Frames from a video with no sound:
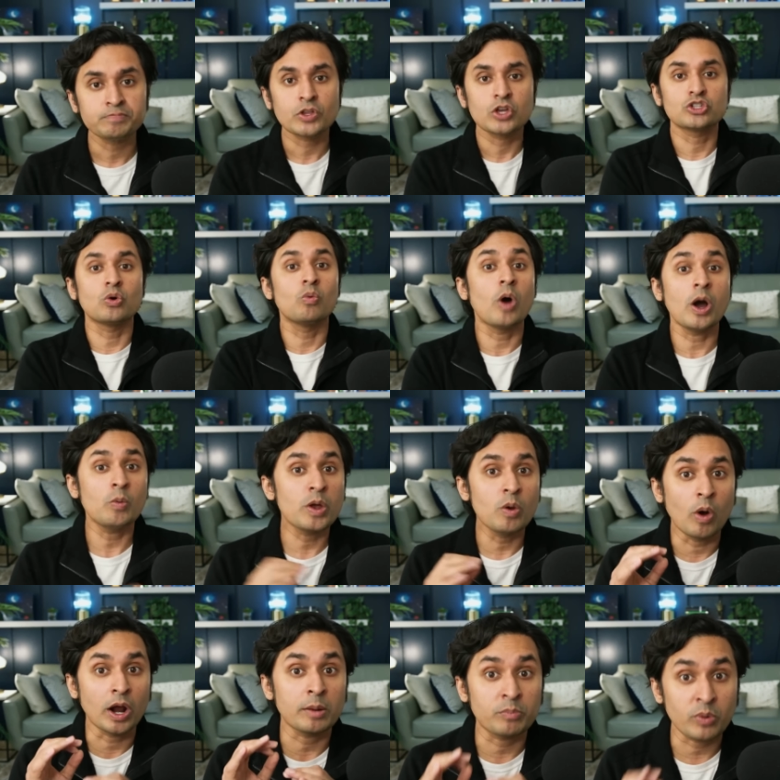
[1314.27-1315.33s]
So, what we
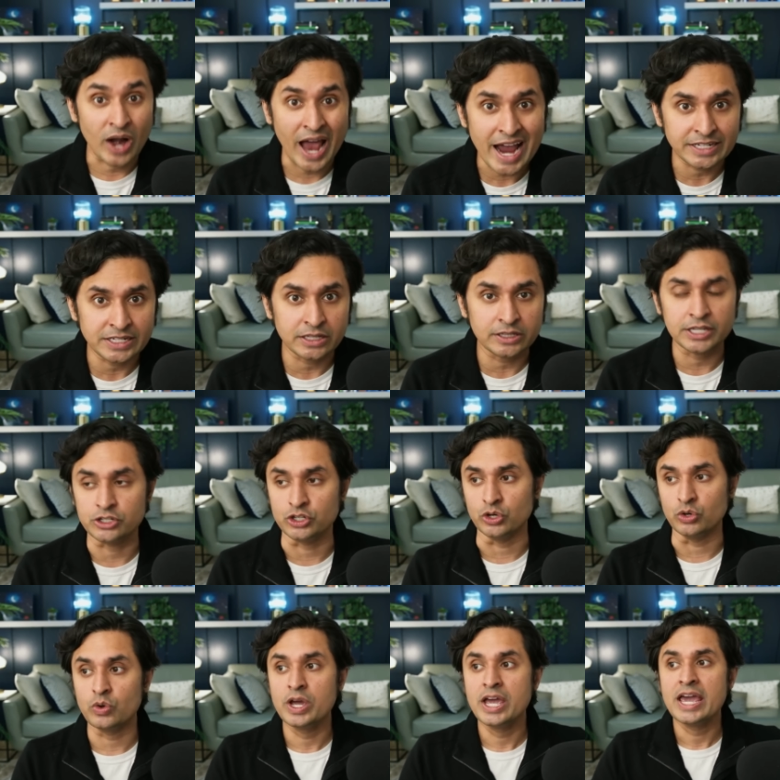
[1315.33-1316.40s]
want to practically
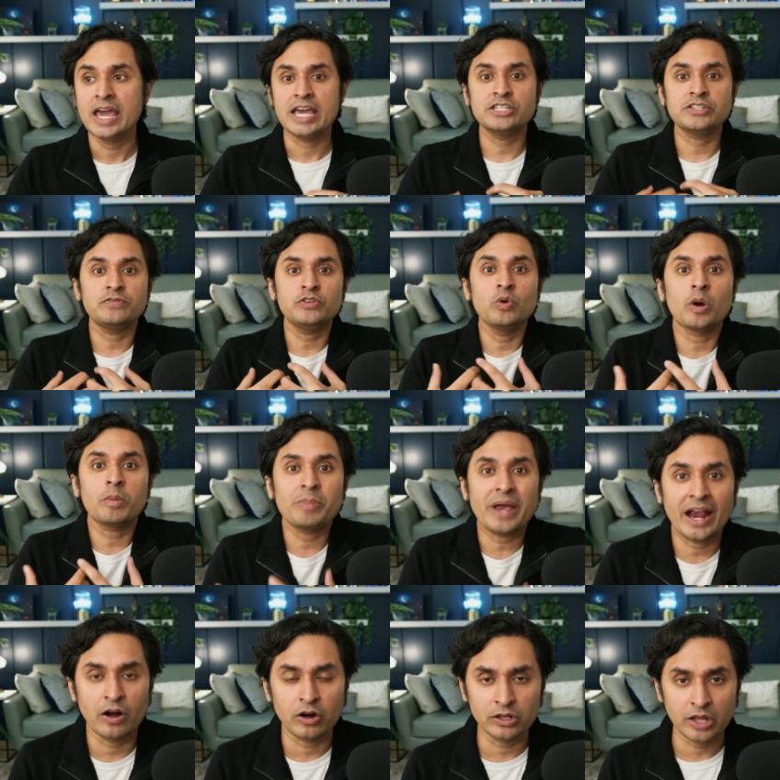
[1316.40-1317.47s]
do is if you are
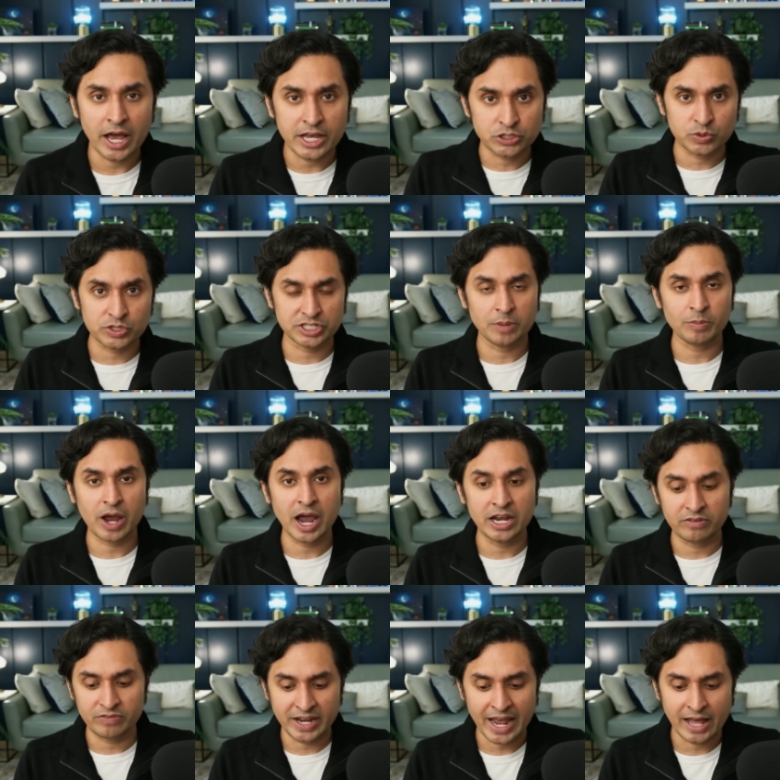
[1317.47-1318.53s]
paralyzed with some kind
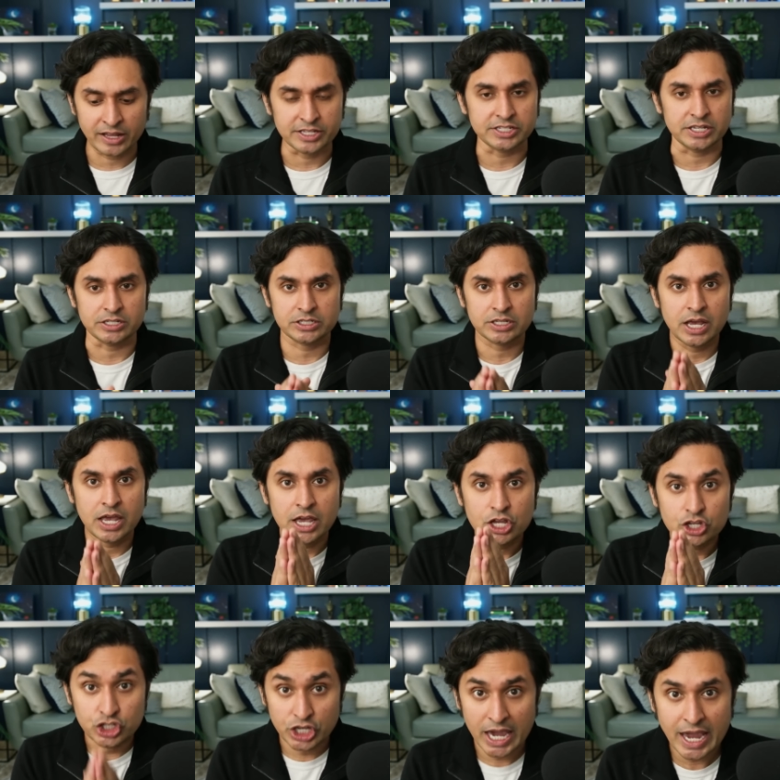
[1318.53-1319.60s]
of analysis,
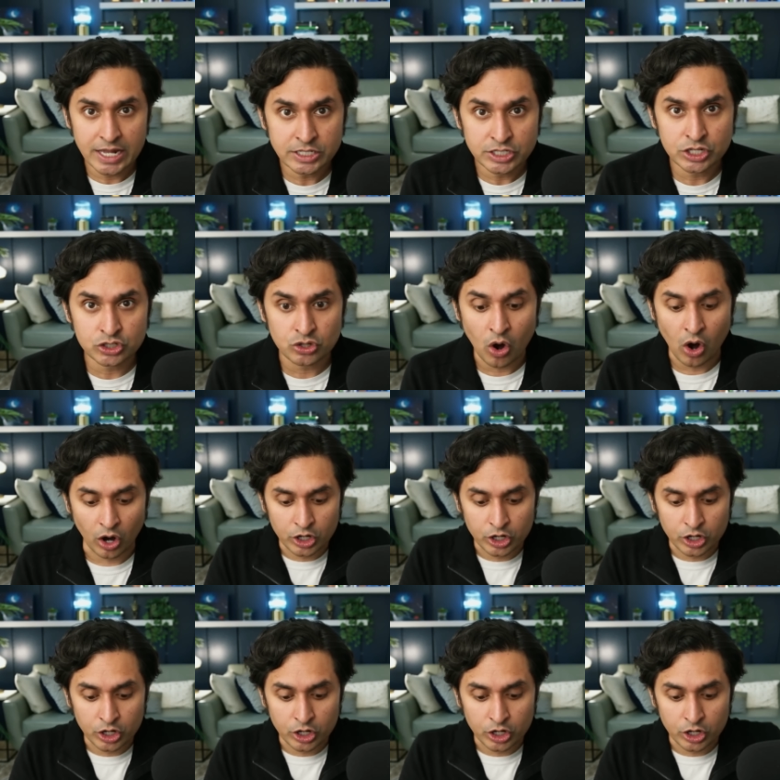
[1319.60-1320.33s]
chances are